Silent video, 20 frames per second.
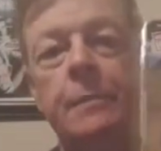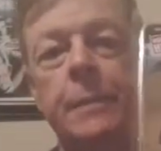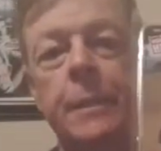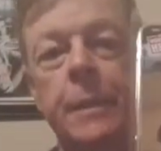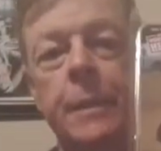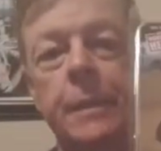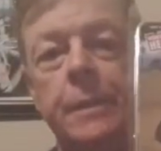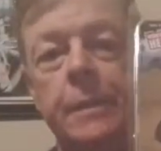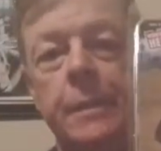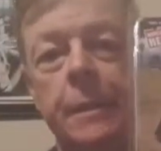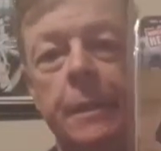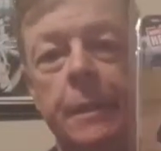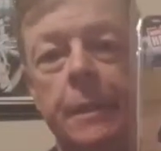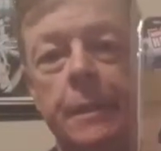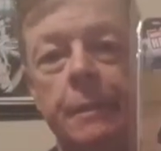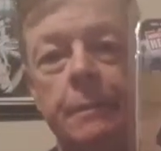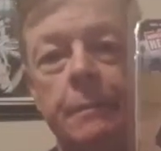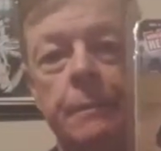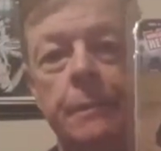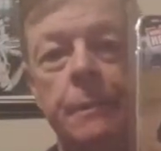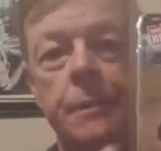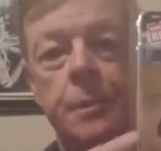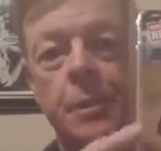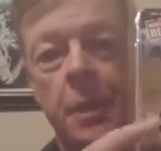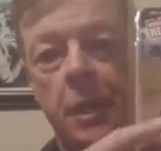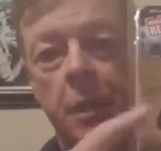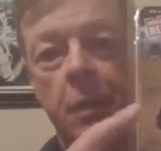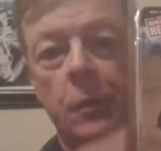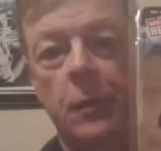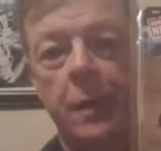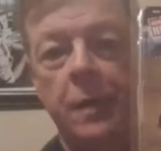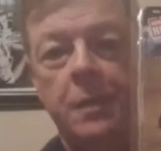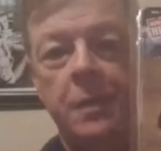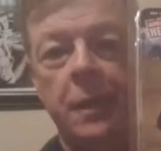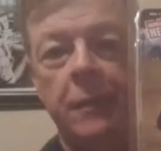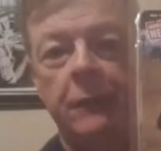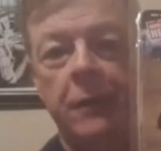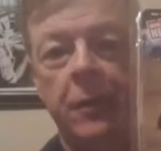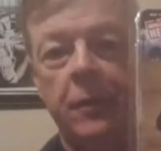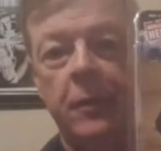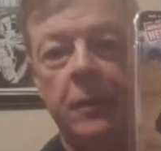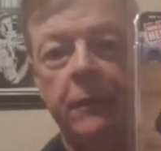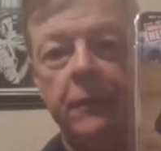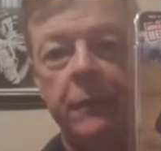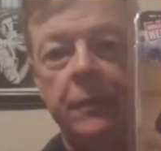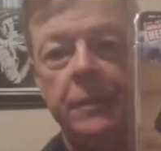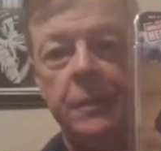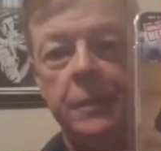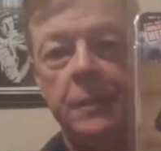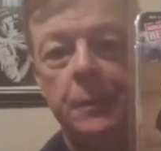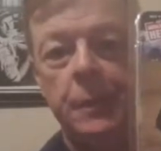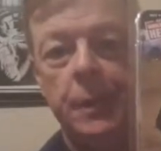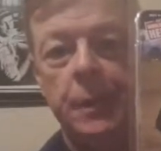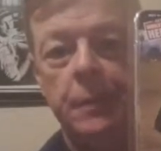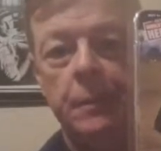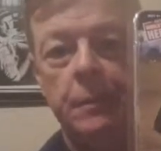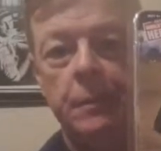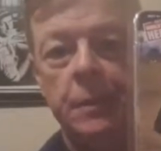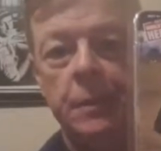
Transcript: But Johnny Quest, I figured it would be